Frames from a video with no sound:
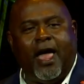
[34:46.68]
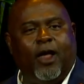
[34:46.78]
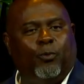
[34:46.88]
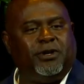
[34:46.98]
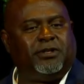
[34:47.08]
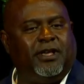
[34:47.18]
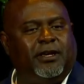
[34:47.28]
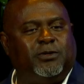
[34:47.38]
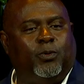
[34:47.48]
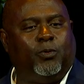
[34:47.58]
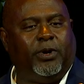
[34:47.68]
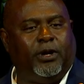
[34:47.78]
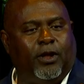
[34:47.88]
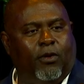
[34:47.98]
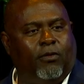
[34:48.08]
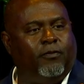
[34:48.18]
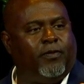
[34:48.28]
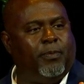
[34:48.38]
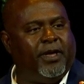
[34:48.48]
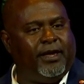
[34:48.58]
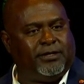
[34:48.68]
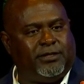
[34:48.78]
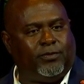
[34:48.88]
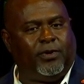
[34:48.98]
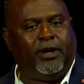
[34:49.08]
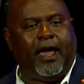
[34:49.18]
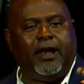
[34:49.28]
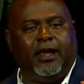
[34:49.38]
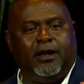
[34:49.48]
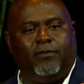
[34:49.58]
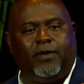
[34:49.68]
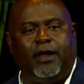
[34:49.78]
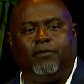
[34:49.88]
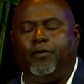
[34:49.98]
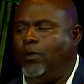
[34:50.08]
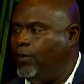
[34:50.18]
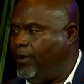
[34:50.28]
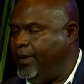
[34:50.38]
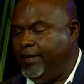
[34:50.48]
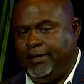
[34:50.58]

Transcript: And which things would we learn from the history and innovate forward?